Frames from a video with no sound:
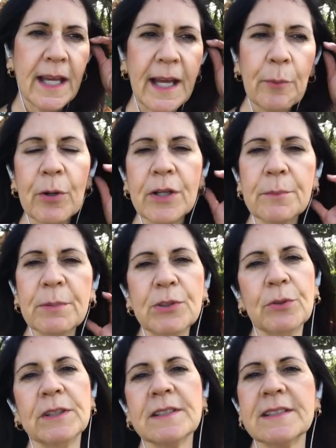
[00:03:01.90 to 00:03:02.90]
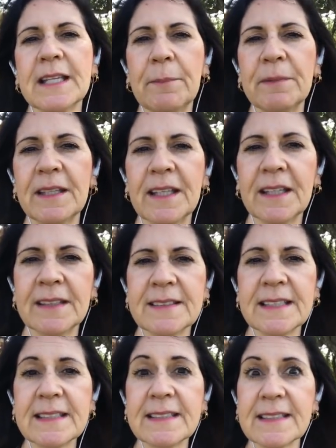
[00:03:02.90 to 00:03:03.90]
And we're going to be doing the same thing.
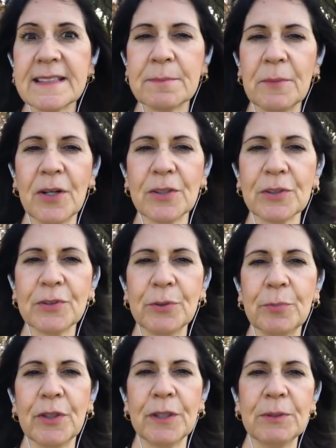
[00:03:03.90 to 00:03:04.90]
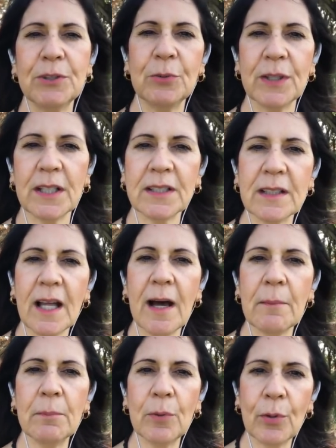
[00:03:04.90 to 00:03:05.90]
Since it's a smaller group, we're going to be doing a
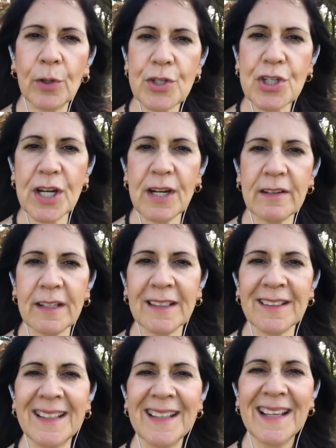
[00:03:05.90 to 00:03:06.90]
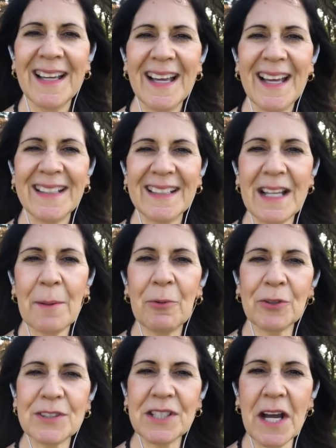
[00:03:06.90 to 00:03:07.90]
lot more sharing and a lot
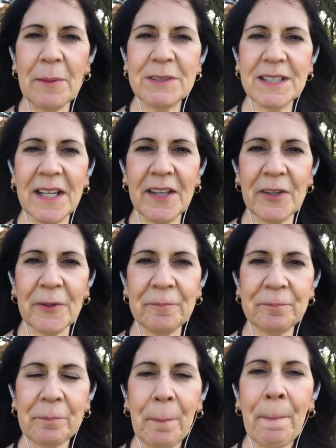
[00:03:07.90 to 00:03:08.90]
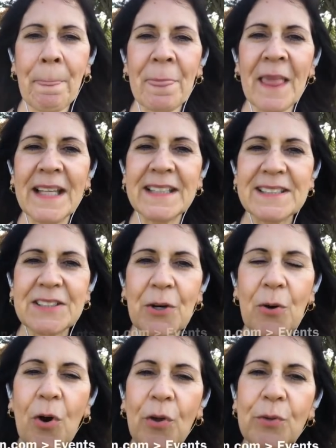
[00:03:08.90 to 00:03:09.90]
more time together.
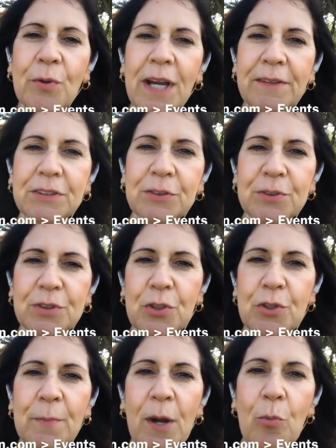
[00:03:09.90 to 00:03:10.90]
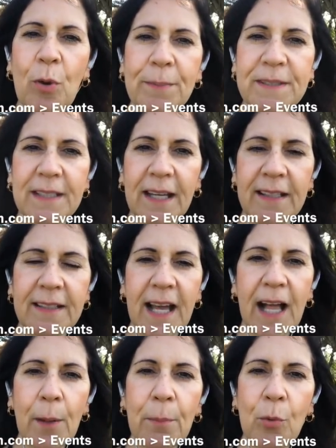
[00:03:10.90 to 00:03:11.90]
So all you have to do is go to my website,
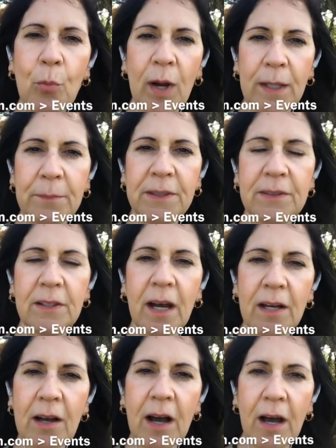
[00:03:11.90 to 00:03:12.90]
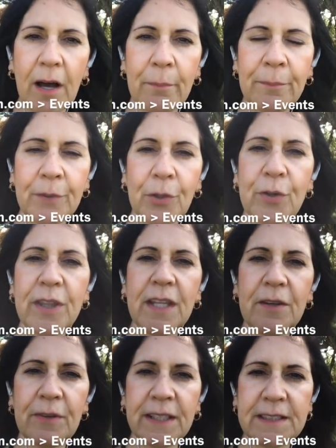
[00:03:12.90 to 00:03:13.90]
albaweinman.com, go to the
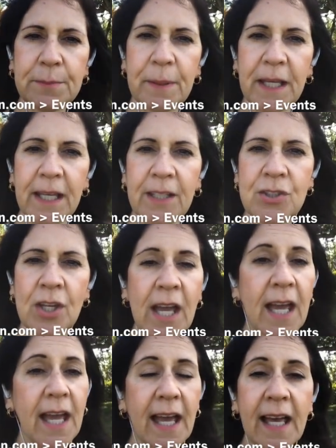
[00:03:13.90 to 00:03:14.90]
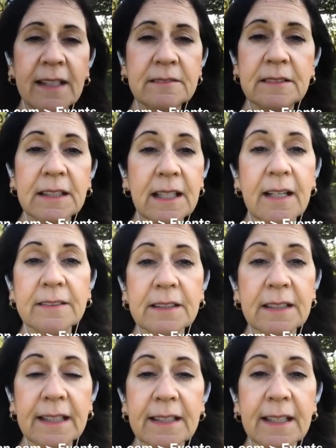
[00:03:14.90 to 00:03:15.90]
events page, and click on the
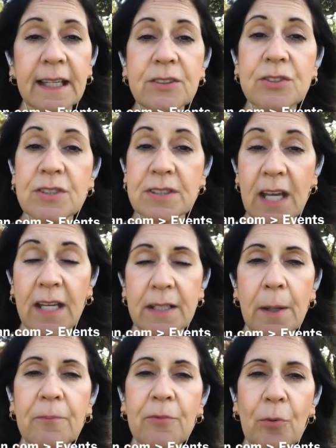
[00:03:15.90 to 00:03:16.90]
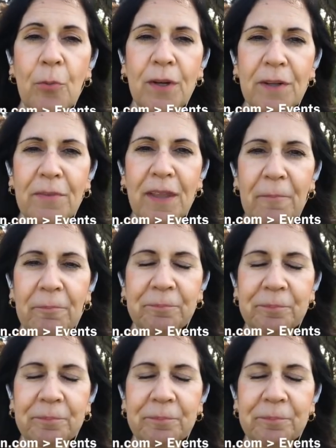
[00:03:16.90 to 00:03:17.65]
link and just sign up for one of them.